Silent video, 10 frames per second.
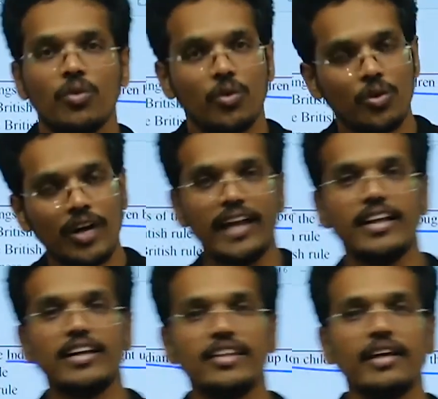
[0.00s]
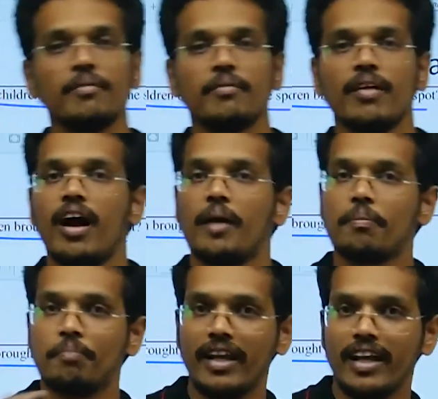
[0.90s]
who gathered there are
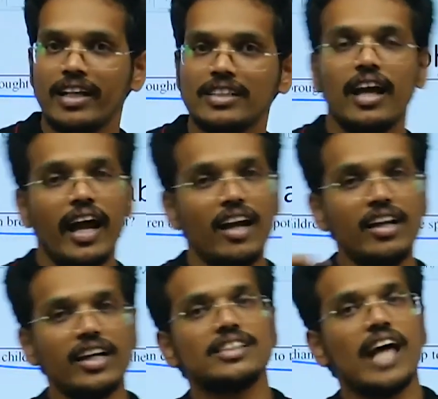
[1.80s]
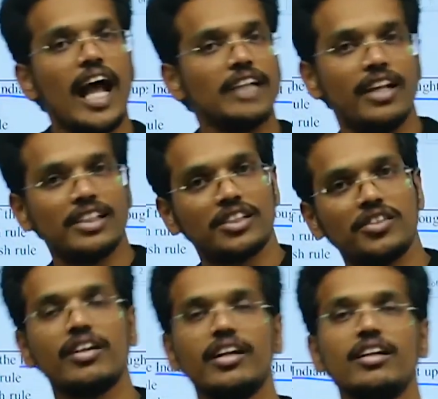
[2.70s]
parents, elders, as well as
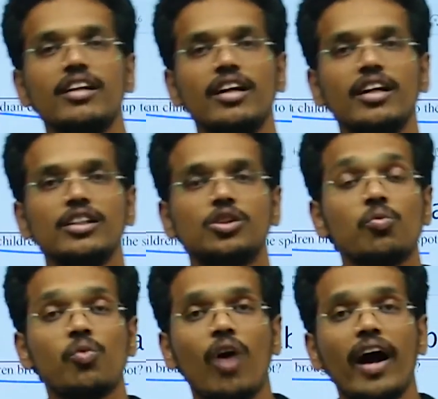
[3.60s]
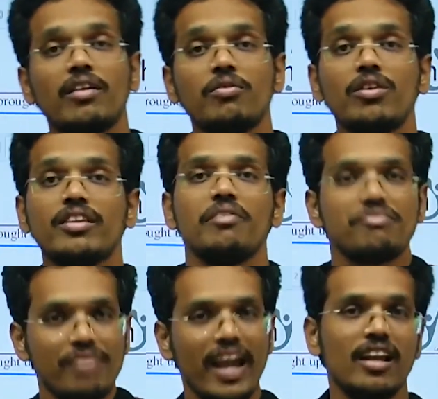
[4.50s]
children. So, what would they
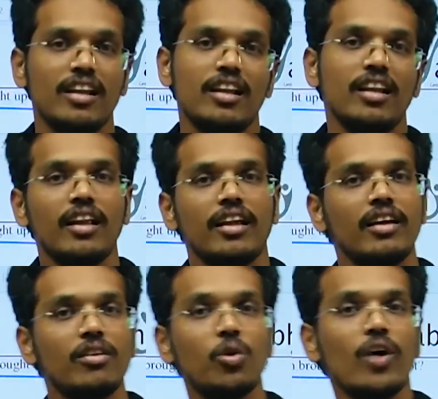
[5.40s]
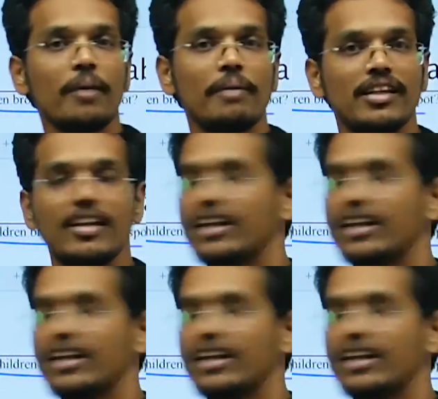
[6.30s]
feel who are present in the